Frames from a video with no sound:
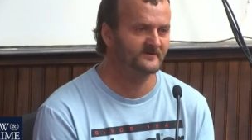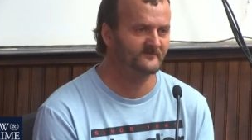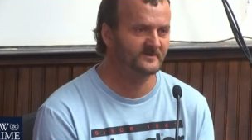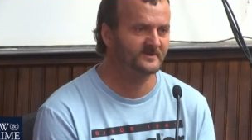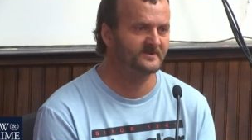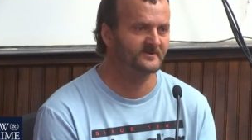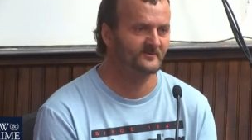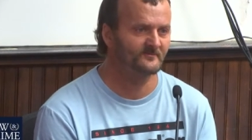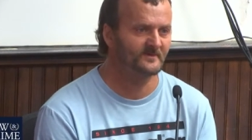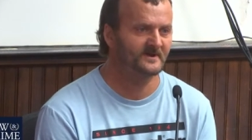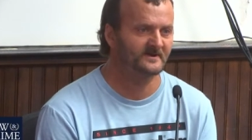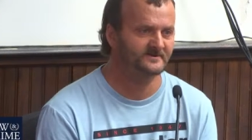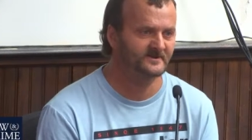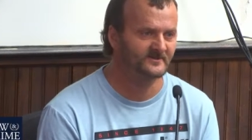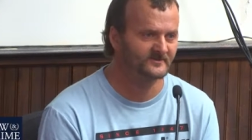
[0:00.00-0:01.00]
in the vehicle and
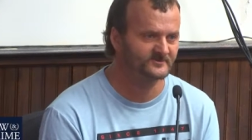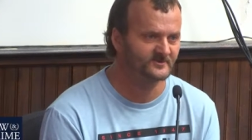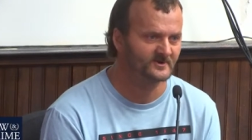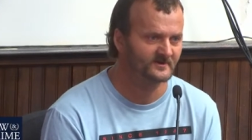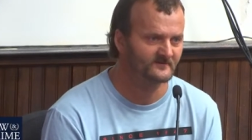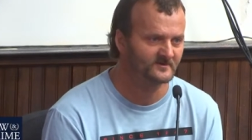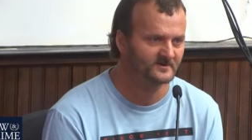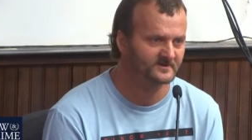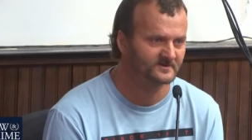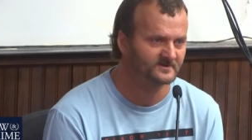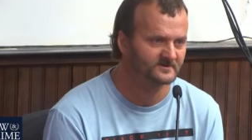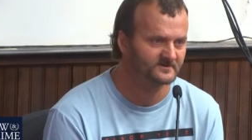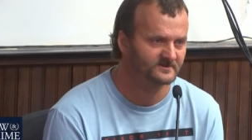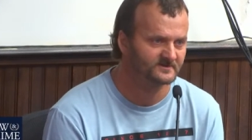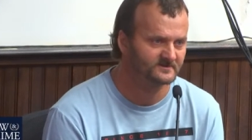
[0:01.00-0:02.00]
backed out of the driveway.
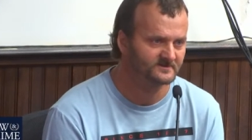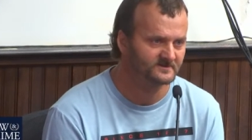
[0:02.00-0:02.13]
Okay.